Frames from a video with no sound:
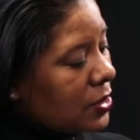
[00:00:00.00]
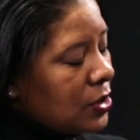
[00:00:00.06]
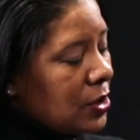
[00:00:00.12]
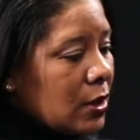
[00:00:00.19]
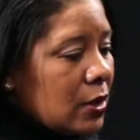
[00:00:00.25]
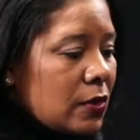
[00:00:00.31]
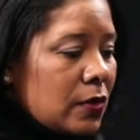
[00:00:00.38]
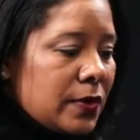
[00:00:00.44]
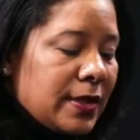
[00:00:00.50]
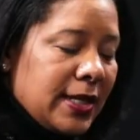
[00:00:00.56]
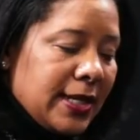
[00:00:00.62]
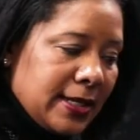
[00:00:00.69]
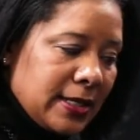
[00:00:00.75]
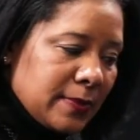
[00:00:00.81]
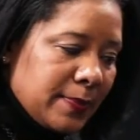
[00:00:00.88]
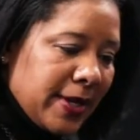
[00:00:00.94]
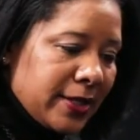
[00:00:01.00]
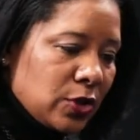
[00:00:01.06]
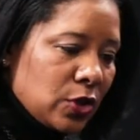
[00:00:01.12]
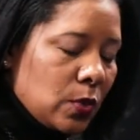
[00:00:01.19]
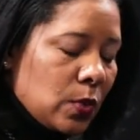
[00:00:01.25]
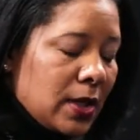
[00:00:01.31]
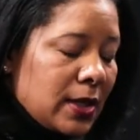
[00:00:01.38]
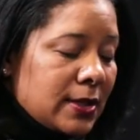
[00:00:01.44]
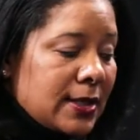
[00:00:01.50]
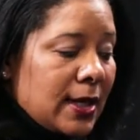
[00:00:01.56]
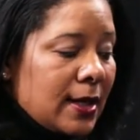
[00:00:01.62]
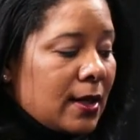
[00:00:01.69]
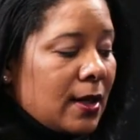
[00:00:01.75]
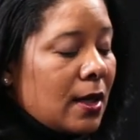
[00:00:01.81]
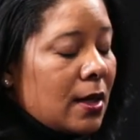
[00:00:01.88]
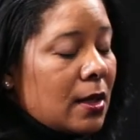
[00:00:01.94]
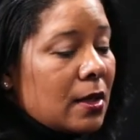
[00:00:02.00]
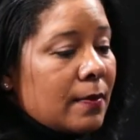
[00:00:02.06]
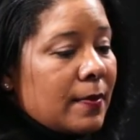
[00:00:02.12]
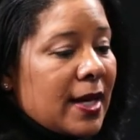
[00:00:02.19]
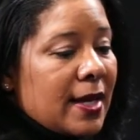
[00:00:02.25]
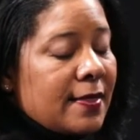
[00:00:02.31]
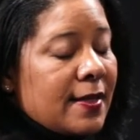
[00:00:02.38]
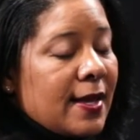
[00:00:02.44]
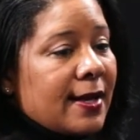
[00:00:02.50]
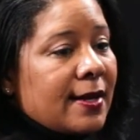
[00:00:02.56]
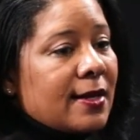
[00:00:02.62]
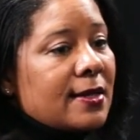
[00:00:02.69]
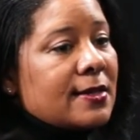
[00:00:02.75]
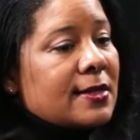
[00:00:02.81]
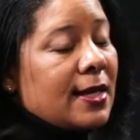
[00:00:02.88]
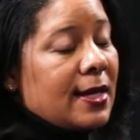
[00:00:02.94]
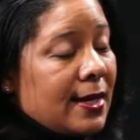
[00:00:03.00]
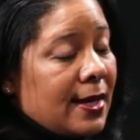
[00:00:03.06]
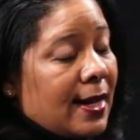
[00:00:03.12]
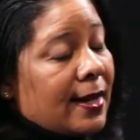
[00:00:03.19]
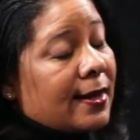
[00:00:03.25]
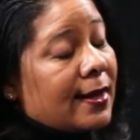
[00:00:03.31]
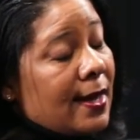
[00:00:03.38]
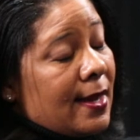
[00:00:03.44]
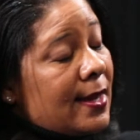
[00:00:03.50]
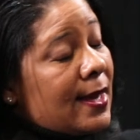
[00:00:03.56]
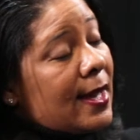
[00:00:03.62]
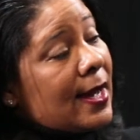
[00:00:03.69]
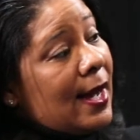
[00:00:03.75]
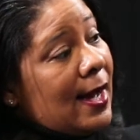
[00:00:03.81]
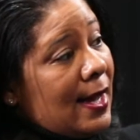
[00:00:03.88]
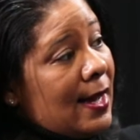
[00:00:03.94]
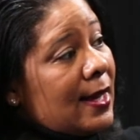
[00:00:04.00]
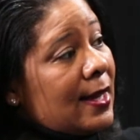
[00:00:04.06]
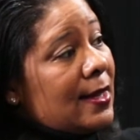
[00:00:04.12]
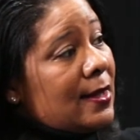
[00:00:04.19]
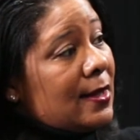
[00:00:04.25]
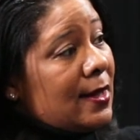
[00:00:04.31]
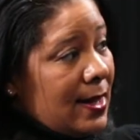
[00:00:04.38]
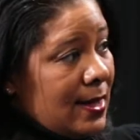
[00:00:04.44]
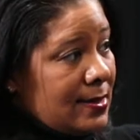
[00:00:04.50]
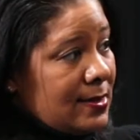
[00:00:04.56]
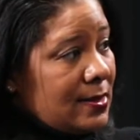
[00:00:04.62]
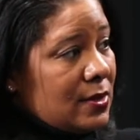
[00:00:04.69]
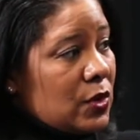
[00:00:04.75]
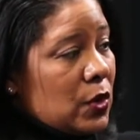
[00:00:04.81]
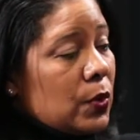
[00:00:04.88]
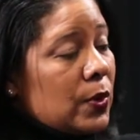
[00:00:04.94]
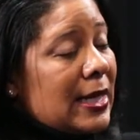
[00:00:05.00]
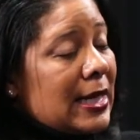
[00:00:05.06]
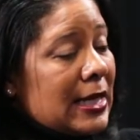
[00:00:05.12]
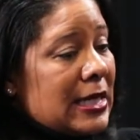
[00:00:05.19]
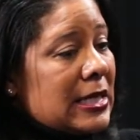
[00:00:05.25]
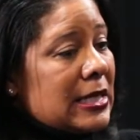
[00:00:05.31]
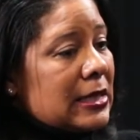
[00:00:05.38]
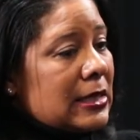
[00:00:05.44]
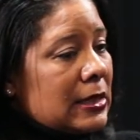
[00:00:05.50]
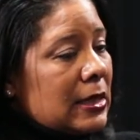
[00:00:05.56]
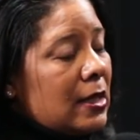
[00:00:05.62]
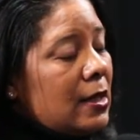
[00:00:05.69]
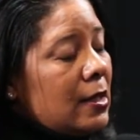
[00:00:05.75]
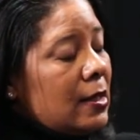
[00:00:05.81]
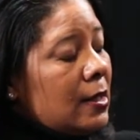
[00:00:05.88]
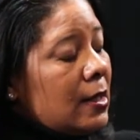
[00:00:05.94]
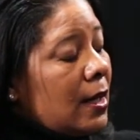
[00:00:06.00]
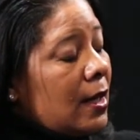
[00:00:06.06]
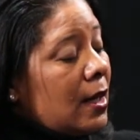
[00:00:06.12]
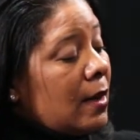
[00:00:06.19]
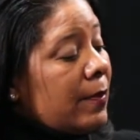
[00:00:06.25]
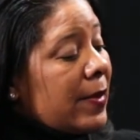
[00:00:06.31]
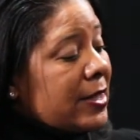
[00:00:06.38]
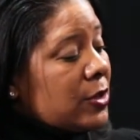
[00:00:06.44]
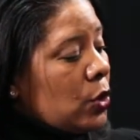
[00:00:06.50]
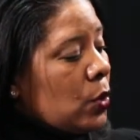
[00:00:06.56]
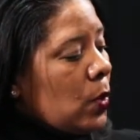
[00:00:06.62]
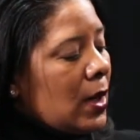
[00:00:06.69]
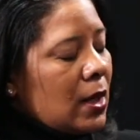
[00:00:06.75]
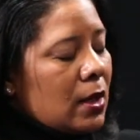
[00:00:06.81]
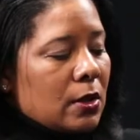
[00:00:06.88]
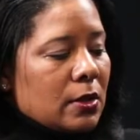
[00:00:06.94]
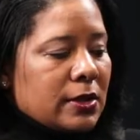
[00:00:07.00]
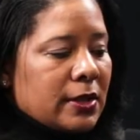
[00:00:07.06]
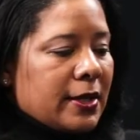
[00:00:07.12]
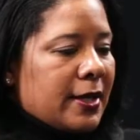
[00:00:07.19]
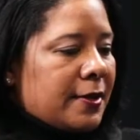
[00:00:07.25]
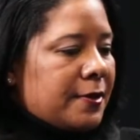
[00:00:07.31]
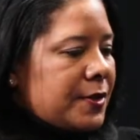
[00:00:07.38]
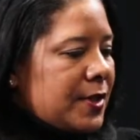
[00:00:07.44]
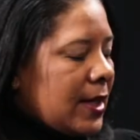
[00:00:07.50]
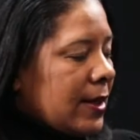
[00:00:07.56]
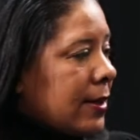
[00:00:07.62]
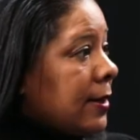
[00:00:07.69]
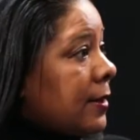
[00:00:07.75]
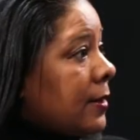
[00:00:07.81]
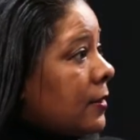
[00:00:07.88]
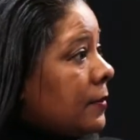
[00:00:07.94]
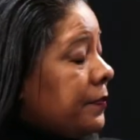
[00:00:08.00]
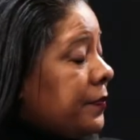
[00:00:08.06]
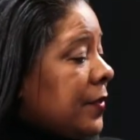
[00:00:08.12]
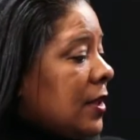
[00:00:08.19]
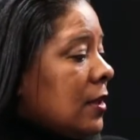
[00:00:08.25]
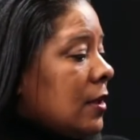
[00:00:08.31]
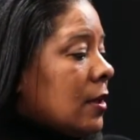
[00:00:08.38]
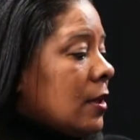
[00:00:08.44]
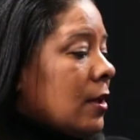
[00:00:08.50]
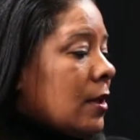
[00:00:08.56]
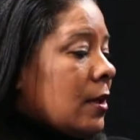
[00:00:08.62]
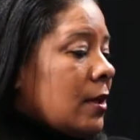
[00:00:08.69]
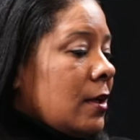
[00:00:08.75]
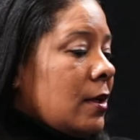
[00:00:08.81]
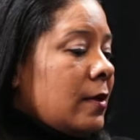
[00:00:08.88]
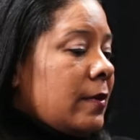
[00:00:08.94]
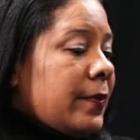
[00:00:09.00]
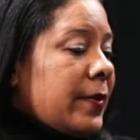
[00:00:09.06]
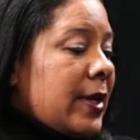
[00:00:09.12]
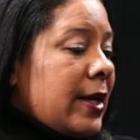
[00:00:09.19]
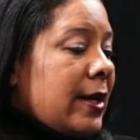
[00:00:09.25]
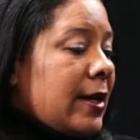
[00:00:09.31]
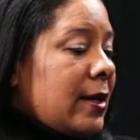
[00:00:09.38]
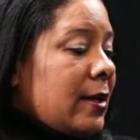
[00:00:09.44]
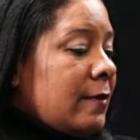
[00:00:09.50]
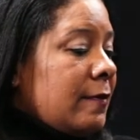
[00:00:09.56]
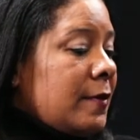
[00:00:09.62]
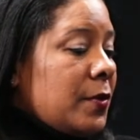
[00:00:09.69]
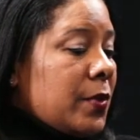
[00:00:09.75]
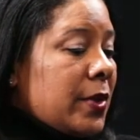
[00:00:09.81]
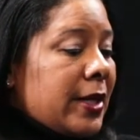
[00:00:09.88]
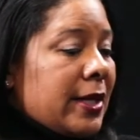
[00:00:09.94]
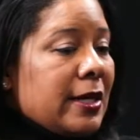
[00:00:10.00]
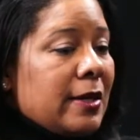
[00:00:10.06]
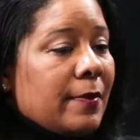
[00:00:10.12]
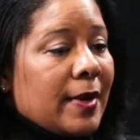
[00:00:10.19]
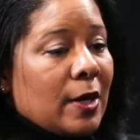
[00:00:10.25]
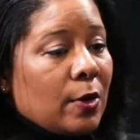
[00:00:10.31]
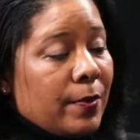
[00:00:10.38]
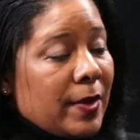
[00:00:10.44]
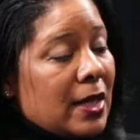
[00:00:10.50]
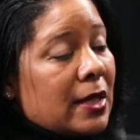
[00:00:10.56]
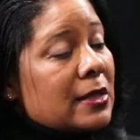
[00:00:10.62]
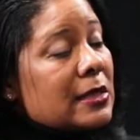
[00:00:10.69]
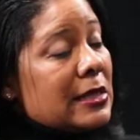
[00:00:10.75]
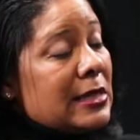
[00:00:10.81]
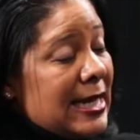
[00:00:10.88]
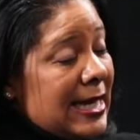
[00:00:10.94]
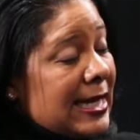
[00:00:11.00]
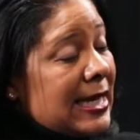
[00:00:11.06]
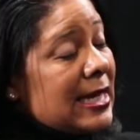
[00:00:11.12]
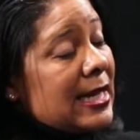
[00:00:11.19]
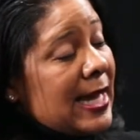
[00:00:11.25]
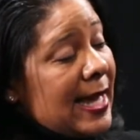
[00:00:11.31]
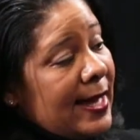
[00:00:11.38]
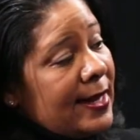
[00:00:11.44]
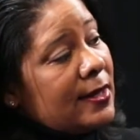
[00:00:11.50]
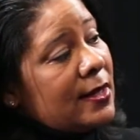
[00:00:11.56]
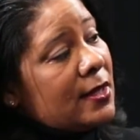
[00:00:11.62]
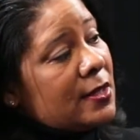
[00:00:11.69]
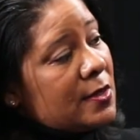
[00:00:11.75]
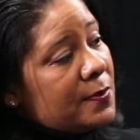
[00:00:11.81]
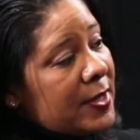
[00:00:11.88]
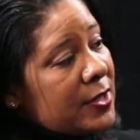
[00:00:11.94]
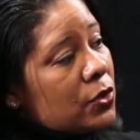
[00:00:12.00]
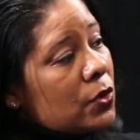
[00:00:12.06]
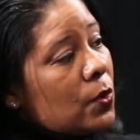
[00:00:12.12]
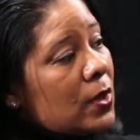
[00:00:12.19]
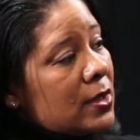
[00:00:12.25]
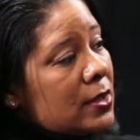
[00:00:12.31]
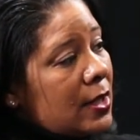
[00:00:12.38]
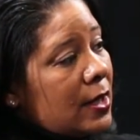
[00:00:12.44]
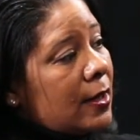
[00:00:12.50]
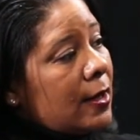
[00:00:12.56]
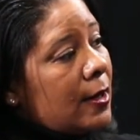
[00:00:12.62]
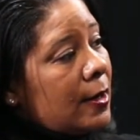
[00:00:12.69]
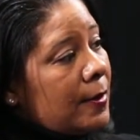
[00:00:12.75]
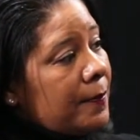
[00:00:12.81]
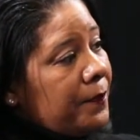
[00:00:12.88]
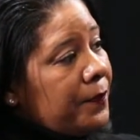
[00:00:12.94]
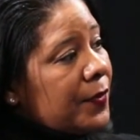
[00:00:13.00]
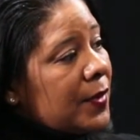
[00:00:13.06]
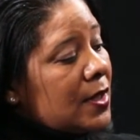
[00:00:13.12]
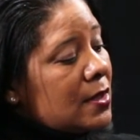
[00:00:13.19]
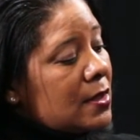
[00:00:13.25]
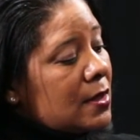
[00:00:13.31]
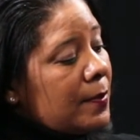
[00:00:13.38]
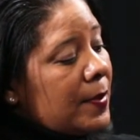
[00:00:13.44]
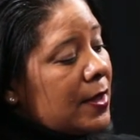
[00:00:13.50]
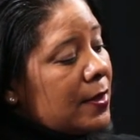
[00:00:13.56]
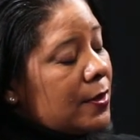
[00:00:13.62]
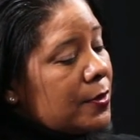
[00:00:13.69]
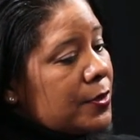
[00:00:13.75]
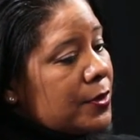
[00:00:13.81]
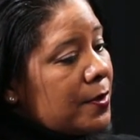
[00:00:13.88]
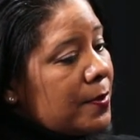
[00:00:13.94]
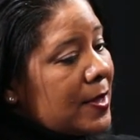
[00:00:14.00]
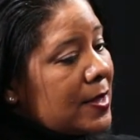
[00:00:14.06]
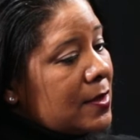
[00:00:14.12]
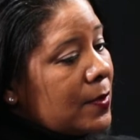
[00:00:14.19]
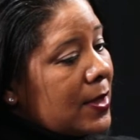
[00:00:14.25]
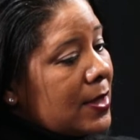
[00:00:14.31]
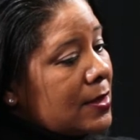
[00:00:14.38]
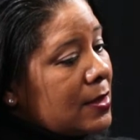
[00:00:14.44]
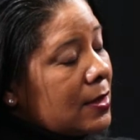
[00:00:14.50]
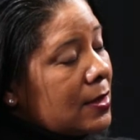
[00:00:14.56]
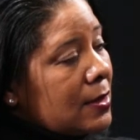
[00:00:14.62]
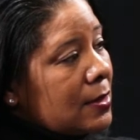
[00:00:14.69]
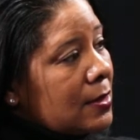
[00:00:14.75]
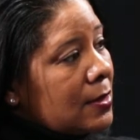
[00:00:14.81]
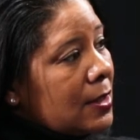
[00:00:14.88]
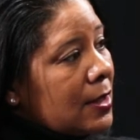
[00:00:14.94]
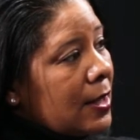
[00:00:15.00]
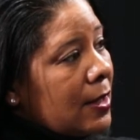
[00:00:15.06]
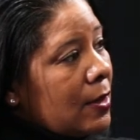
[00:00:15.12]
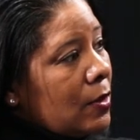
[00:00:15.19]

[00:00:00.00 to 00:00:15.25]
So nickismagicwand.com, and that is Nikkis. So Nikki's Magic Wand altogether.com. And if you want to email me, it's Nikki at nickismagicwand.com. Those are the best ways to get.